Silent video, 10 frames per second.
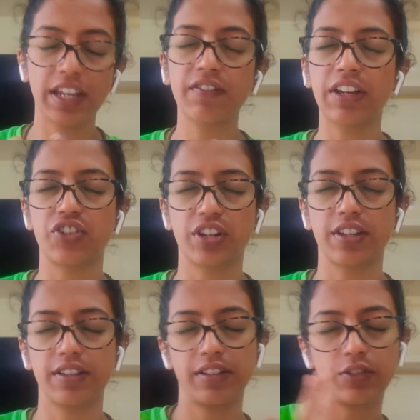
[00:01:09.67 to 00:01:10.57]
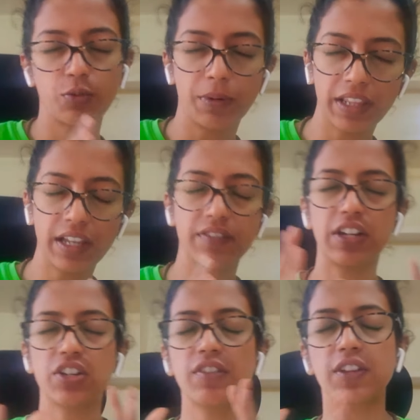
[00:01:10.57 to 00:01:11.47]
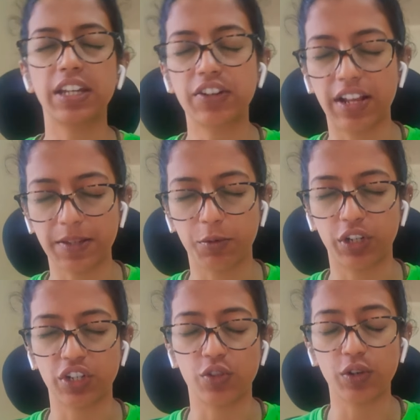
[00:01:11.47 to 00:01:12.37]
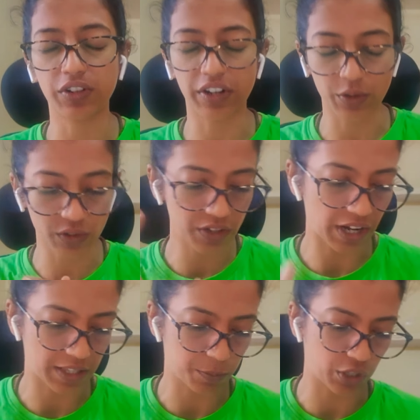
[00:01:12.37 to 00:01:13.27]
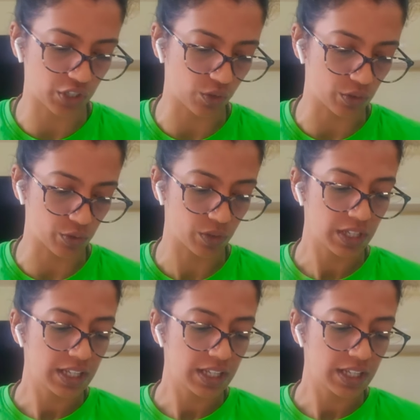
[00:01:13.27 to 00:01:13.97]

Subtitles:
Inventory, to bring the inventory we need transportation, so it reduces the transportation also.